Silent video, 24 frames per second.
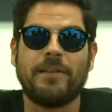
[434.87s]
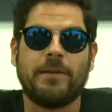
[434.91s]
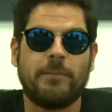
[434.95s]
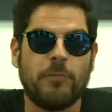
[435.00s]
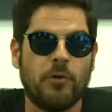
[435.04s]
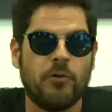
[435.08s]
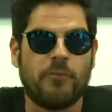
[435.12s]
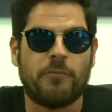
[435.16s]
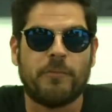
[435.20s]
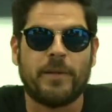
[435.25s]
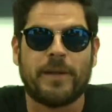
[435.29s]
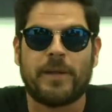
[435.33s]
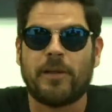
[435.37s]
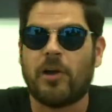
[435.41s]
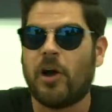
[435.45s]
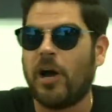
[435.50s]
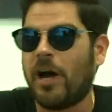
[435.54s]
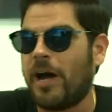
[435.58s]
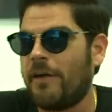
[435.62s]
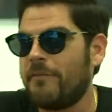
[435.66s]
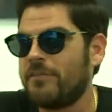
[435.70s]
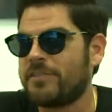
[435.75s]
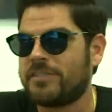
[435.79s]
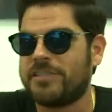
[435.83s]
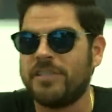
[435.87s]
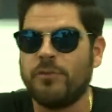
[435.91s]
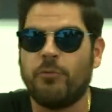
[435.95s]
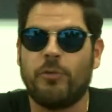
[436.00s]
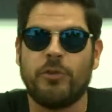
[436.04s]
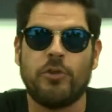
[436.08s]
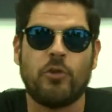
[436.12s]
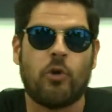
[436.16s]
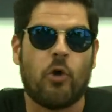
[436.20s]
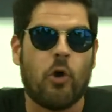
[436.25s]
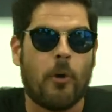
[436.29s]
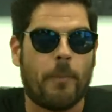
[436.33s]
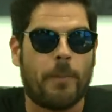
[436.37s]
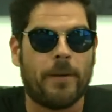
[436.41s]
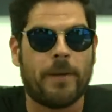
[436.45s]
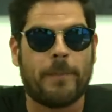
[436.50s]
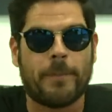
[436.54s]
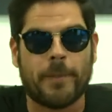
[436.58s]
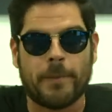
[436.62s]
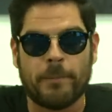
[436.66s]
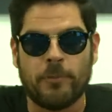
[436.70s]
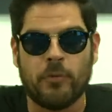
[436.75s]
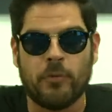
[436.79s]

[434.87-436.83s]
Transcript: the movement. Obviously, when you open up the